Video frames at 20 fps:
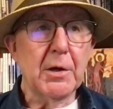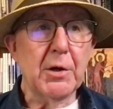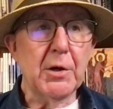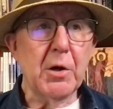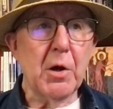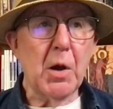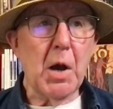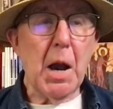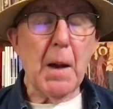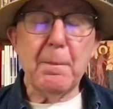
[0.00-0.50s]

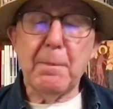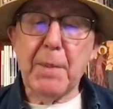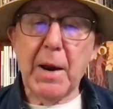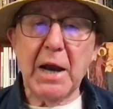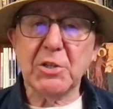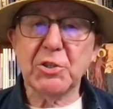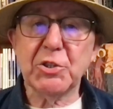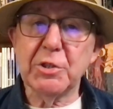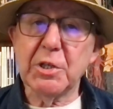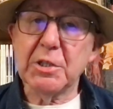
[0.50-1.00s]
a
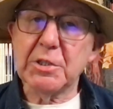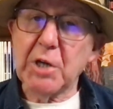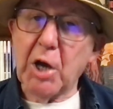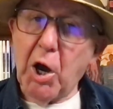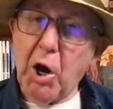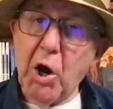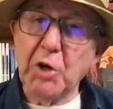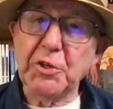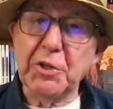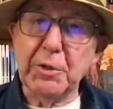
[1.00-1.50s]
passionate
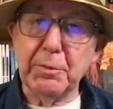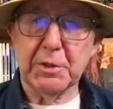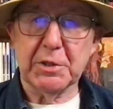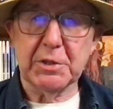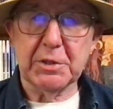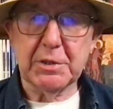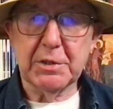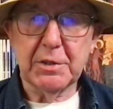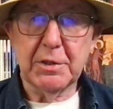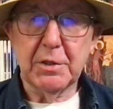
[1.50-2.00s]
argument